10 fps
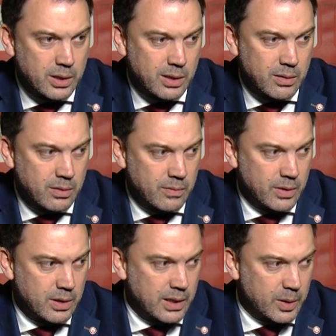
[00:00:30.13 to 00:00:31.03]
That
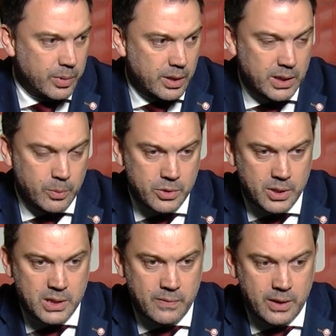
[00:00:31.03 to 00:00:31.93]
with that part, I'm not
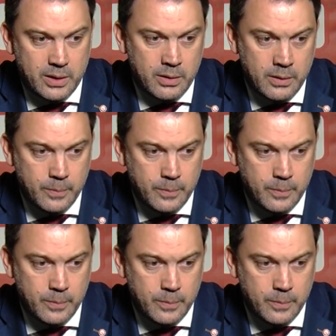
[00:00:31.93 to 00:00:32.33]
satisfied,